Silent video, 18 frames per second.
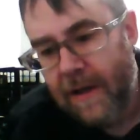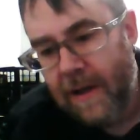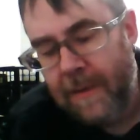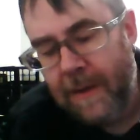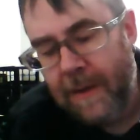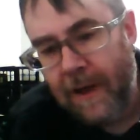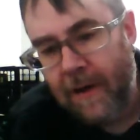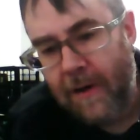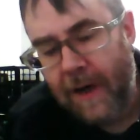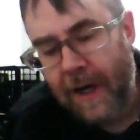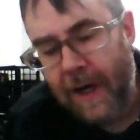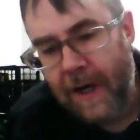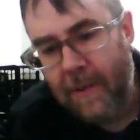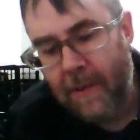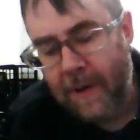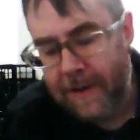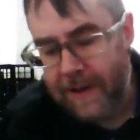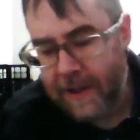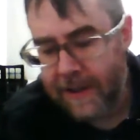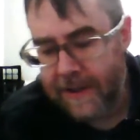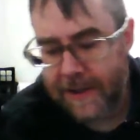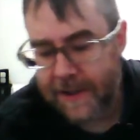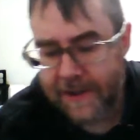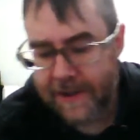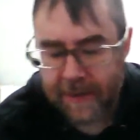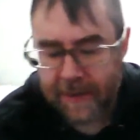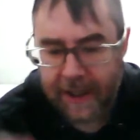We don't know what the
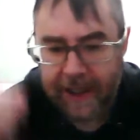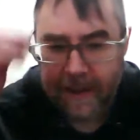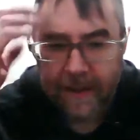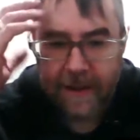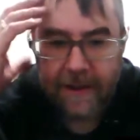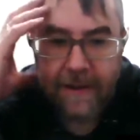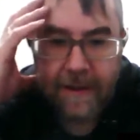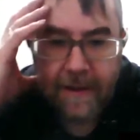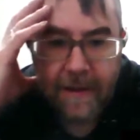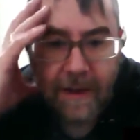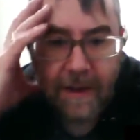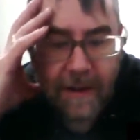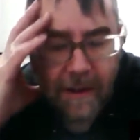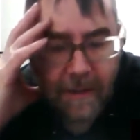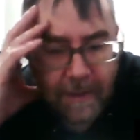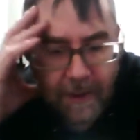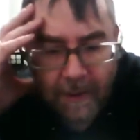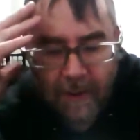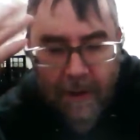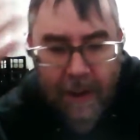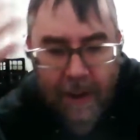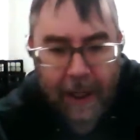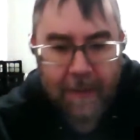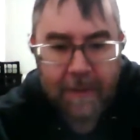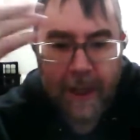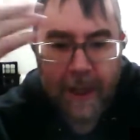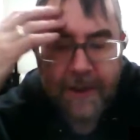easiest way to. I
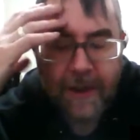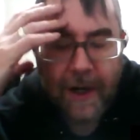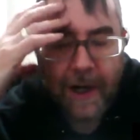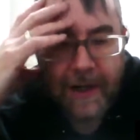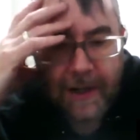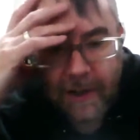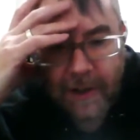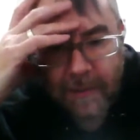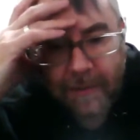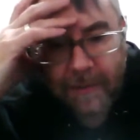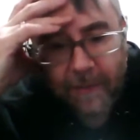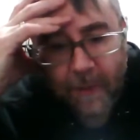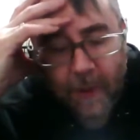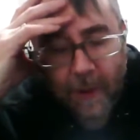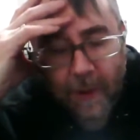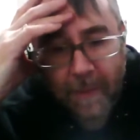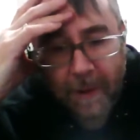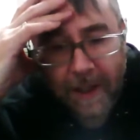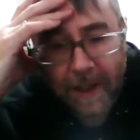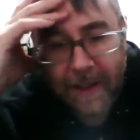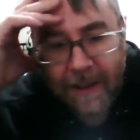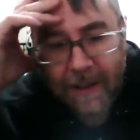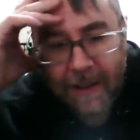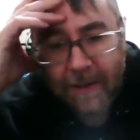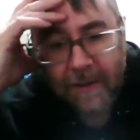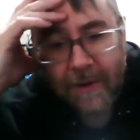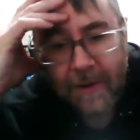tried to do it before, but it
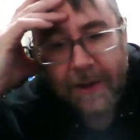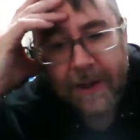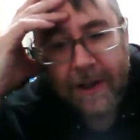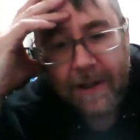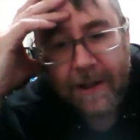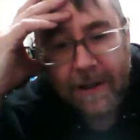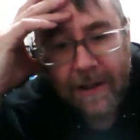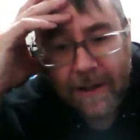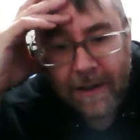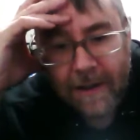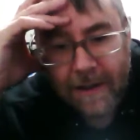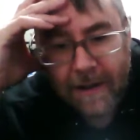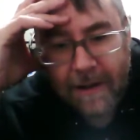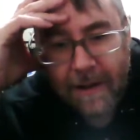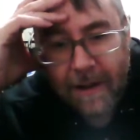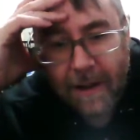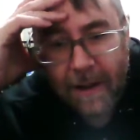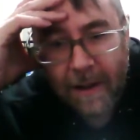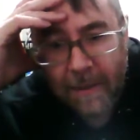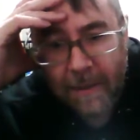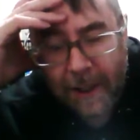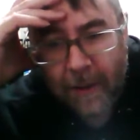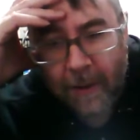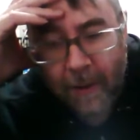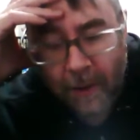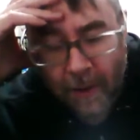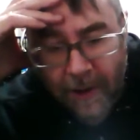didn't really. I
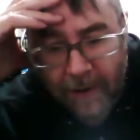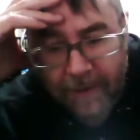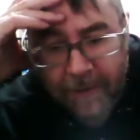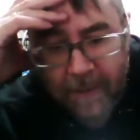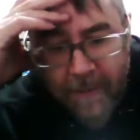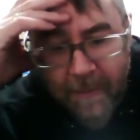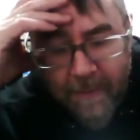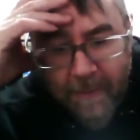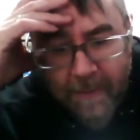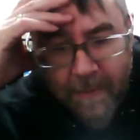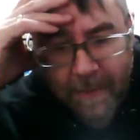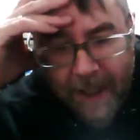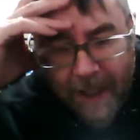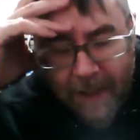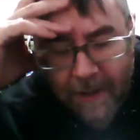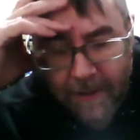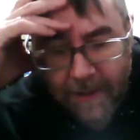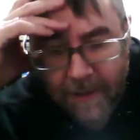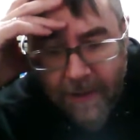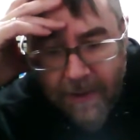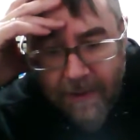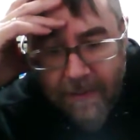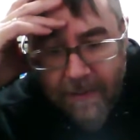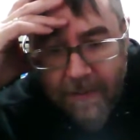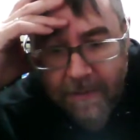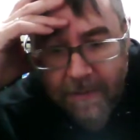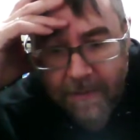don't know enough about
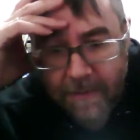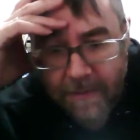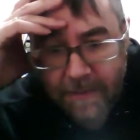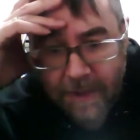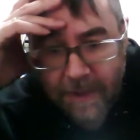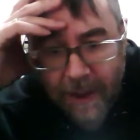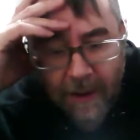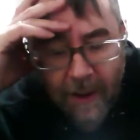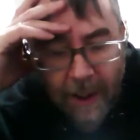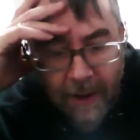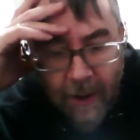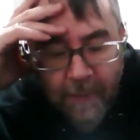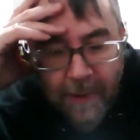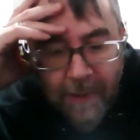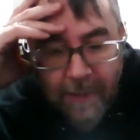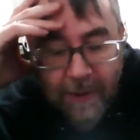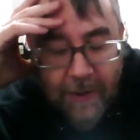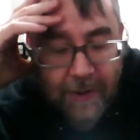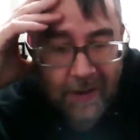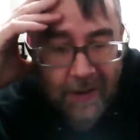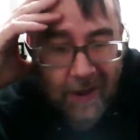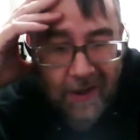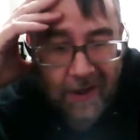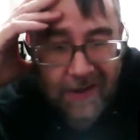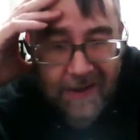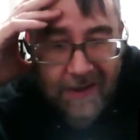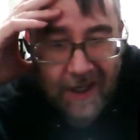I know people do it
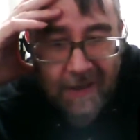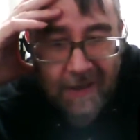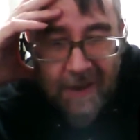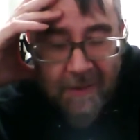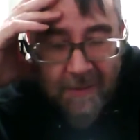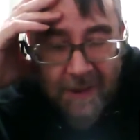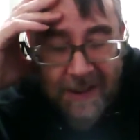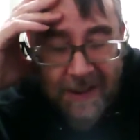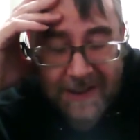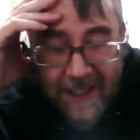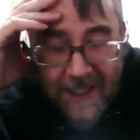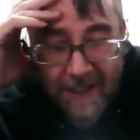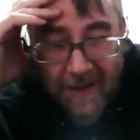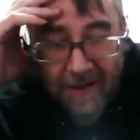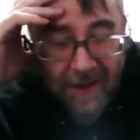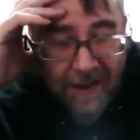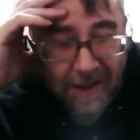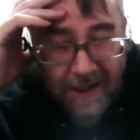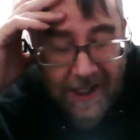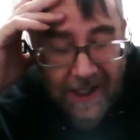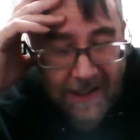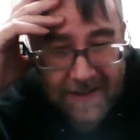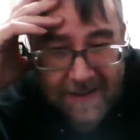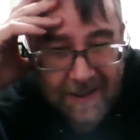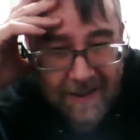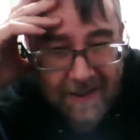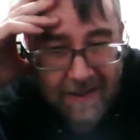all the time. Like Ben Taylor,
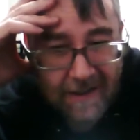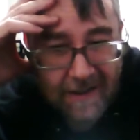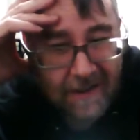has it.